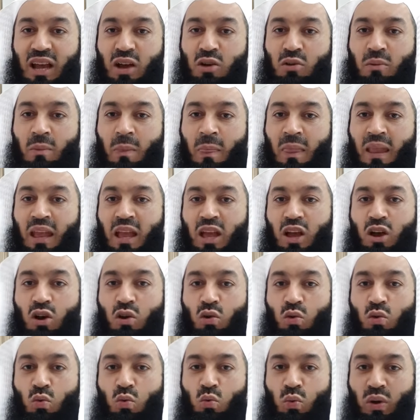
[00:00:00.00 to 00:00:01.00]
Now,
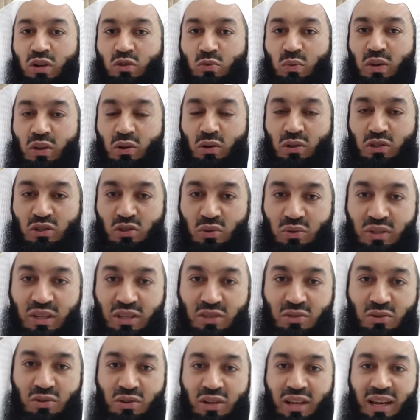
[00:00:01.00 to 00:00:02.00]
what we also
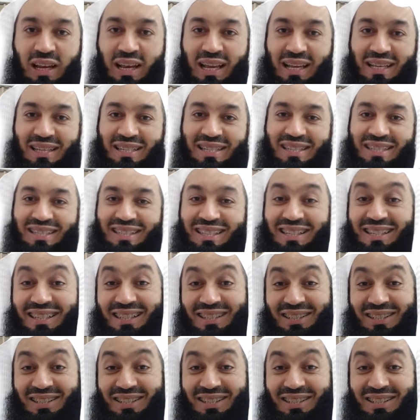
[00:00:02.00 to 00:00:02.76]
need to realize,